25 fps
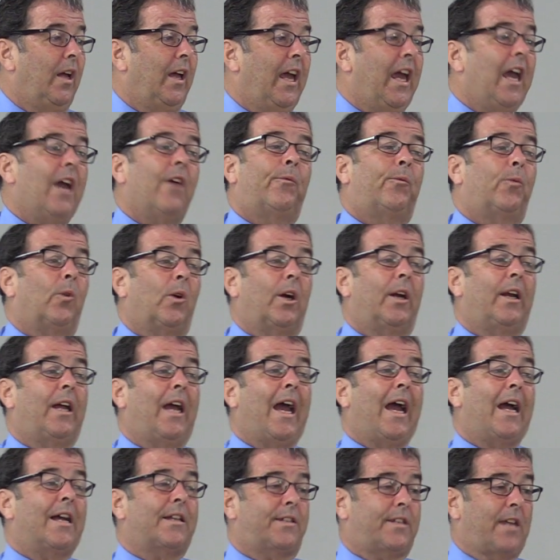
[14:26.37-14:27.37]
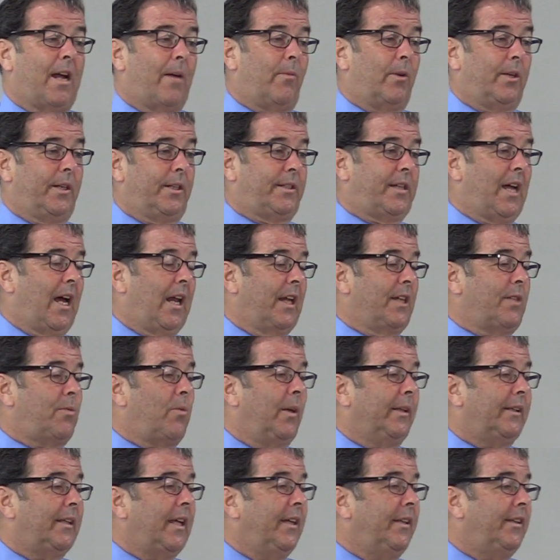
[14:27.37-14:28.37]
If we're going to ask someone to tell us
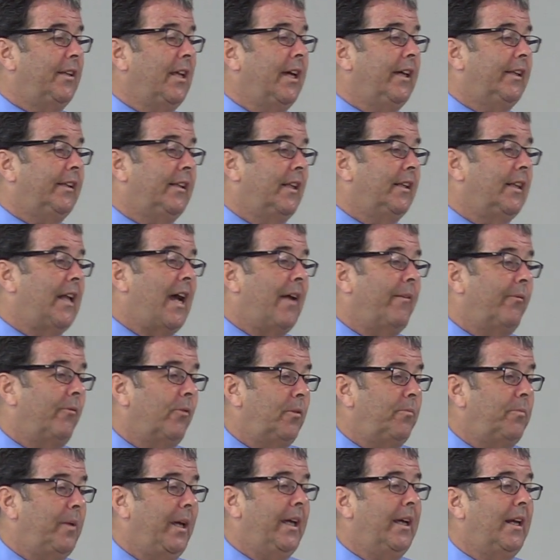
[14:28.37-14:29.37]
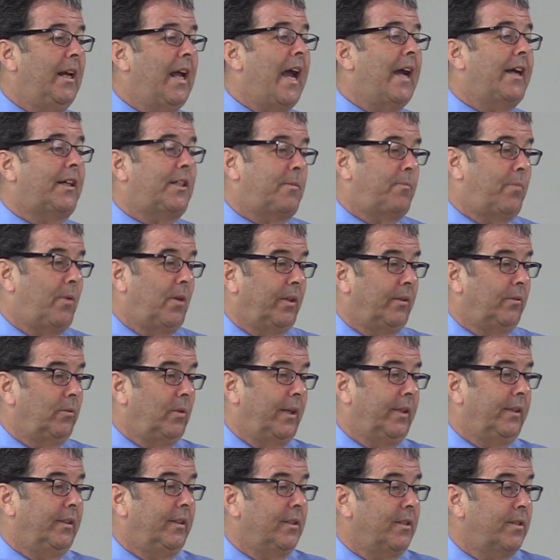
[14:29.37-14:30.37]
what they think, then that would be an expert
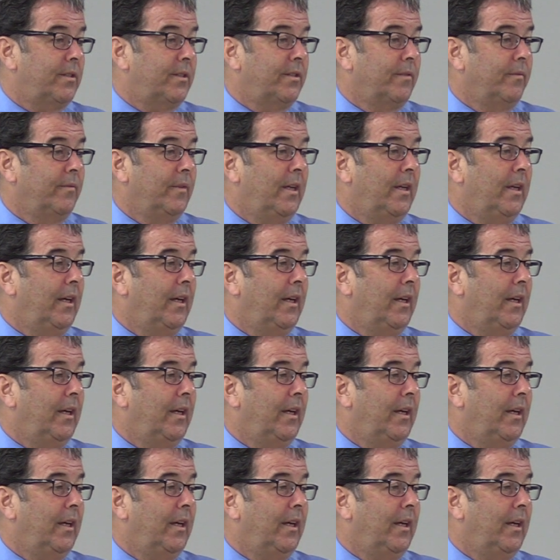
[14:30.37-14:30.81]
witness.